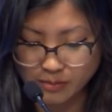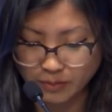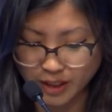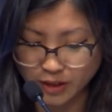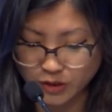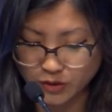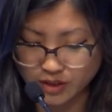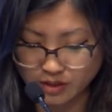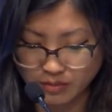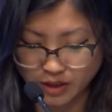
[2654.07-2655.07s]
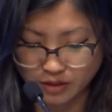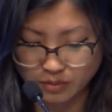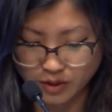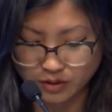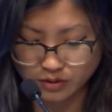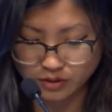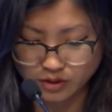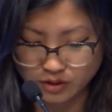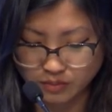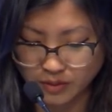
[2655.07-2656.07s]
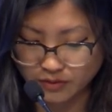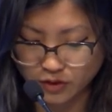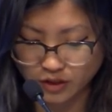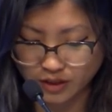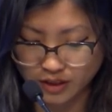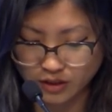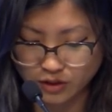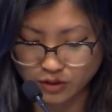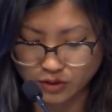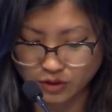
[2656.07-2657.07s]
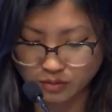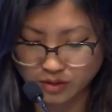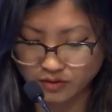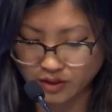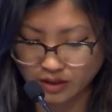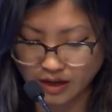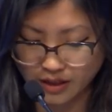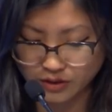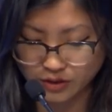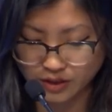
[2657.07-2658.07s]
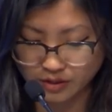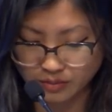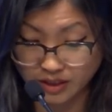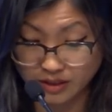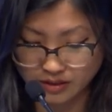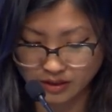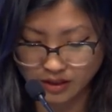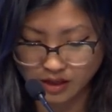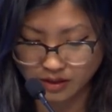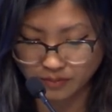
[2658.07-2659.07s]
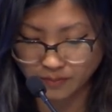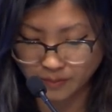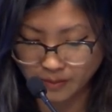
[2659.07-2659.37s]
big juicy marrow bones, beef jerky, 2 scoops of vanilla ice cream, but he doesn't come.